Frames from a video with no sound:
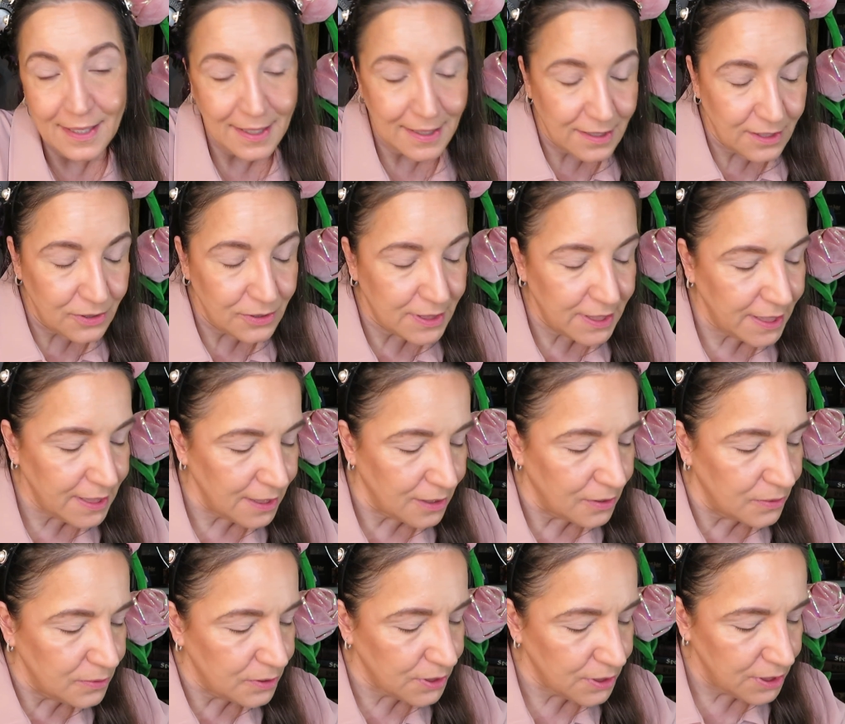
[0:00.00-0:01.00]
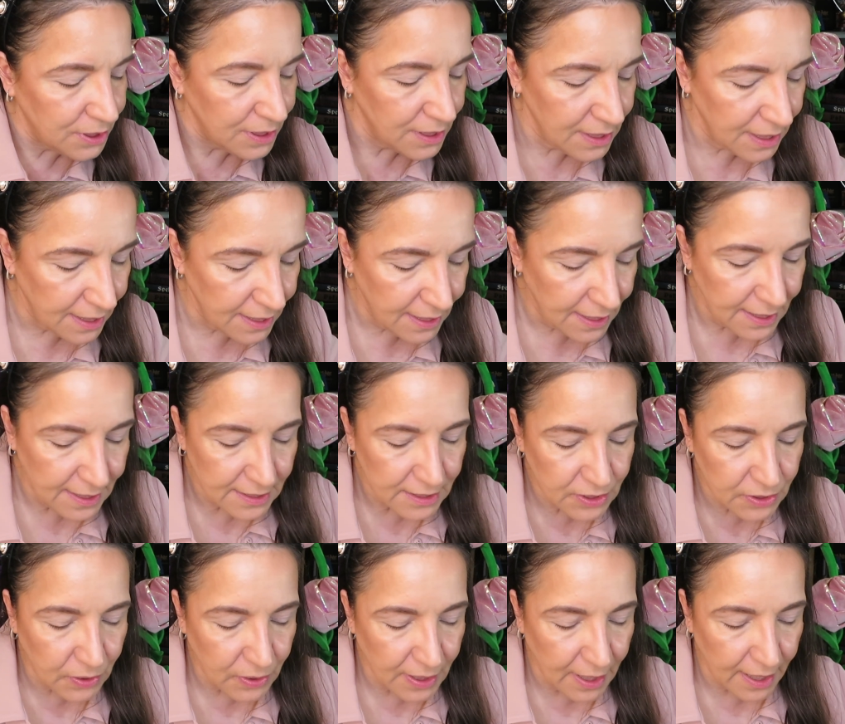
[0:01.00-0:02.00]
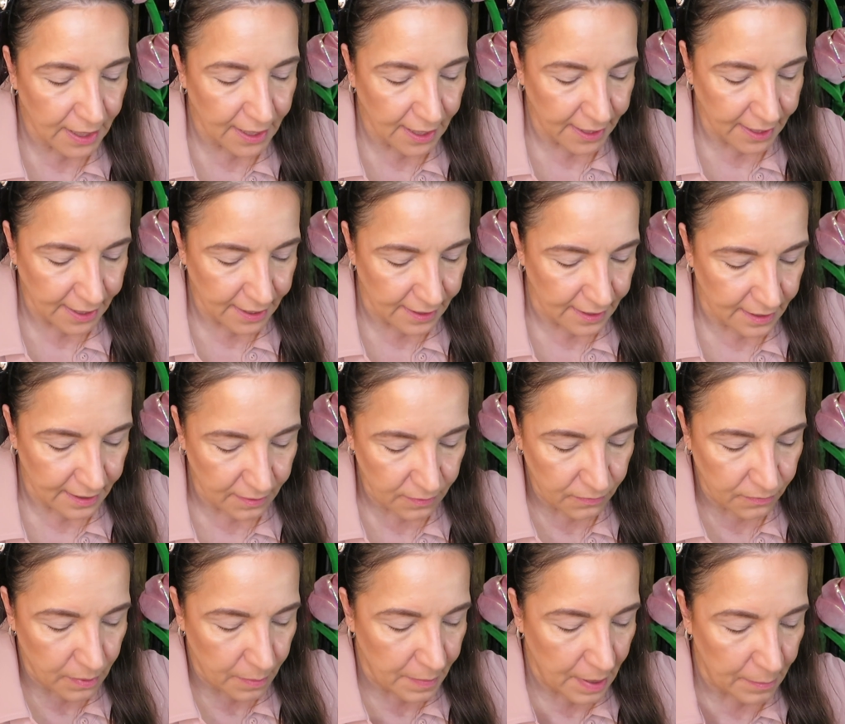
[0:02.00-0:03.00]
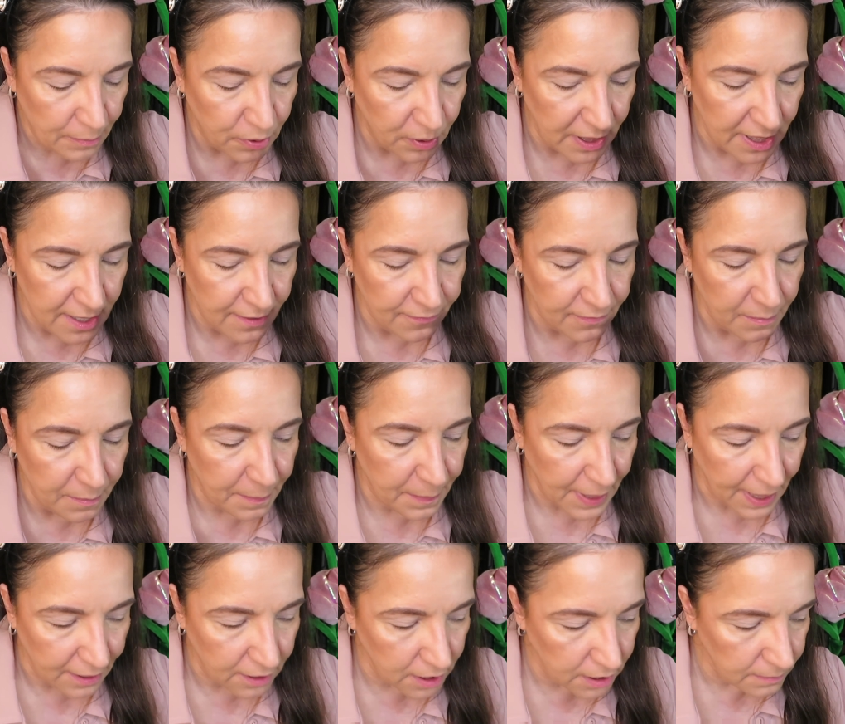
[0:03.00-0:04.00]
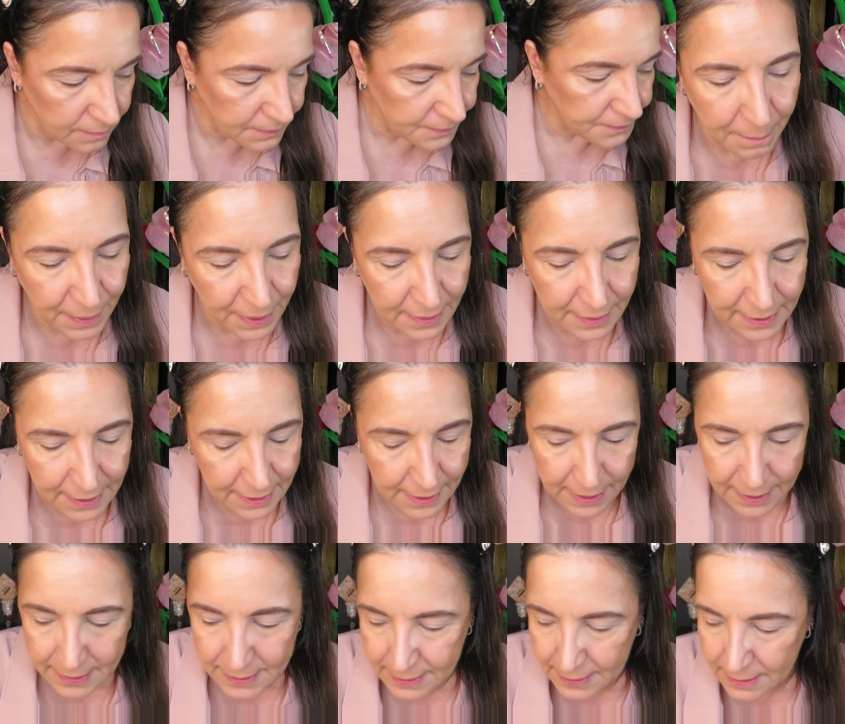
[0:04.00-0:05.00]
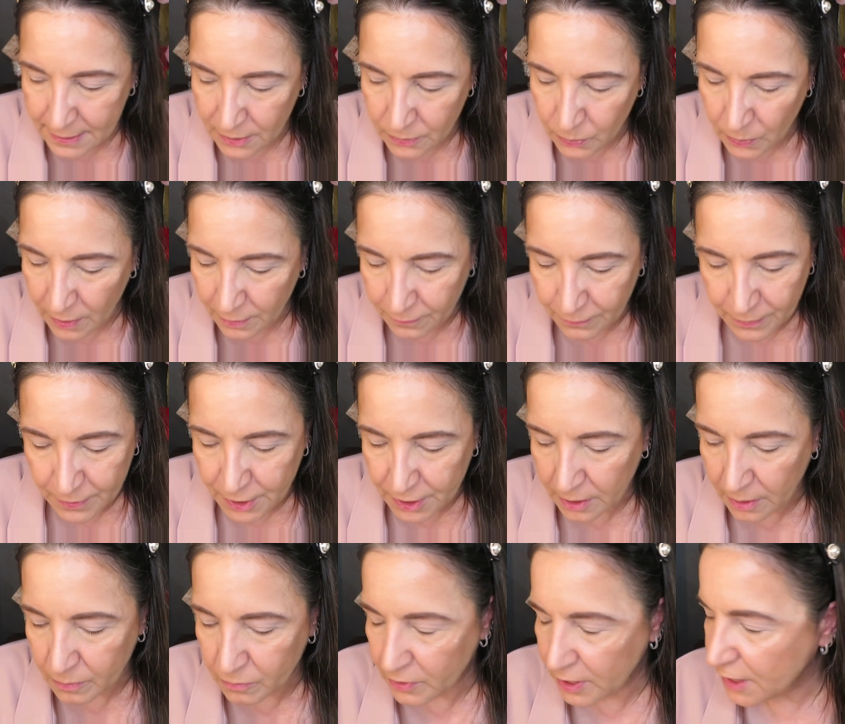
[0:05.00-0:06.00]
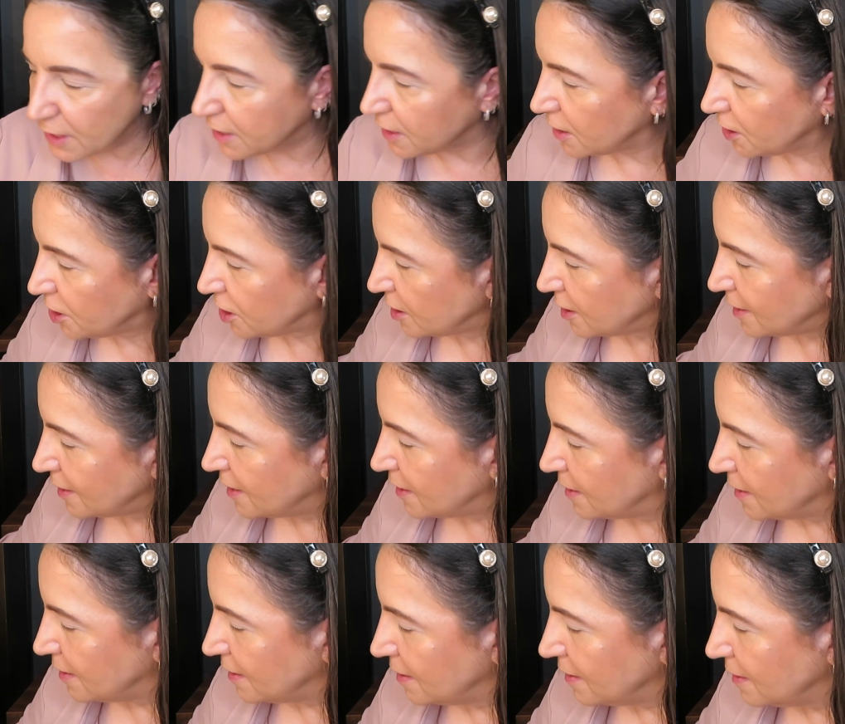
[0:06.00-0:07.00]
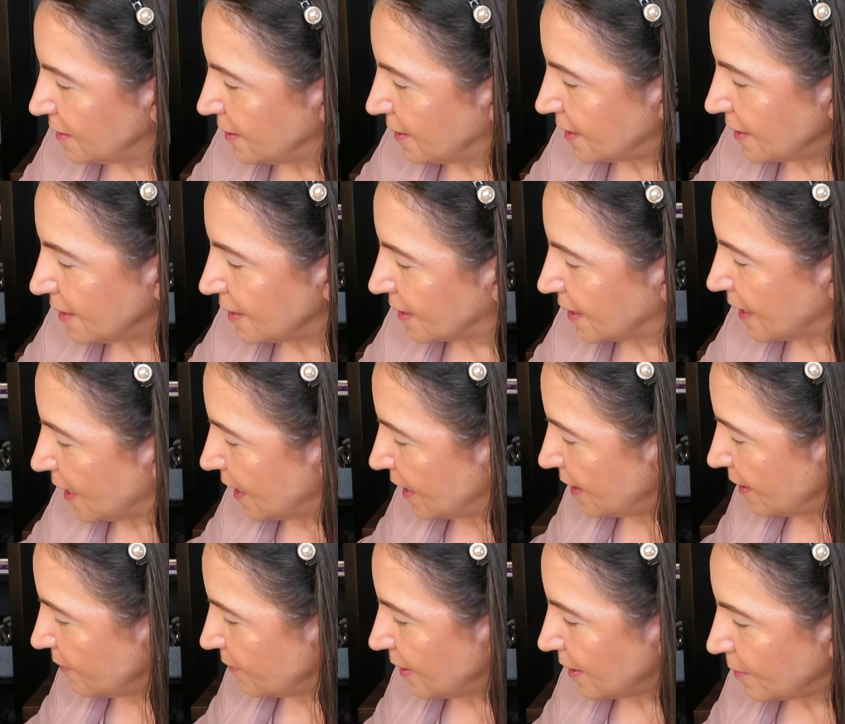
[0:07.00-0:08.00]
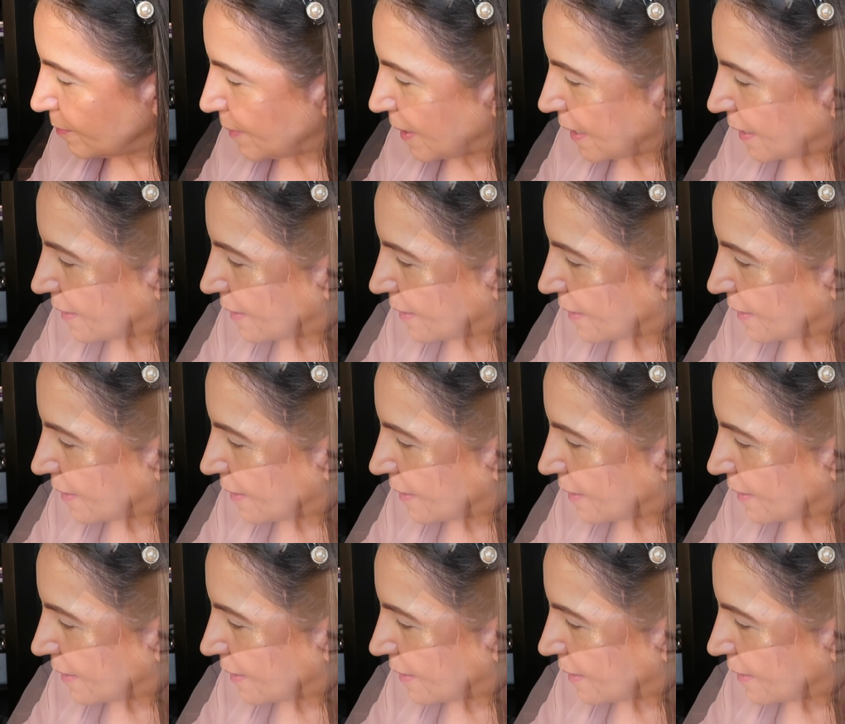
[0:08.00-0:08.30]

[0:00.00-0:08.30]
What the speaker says: I do take notes so that I can remember even better. But the Essence one, for some reason, just didn't cut it with me.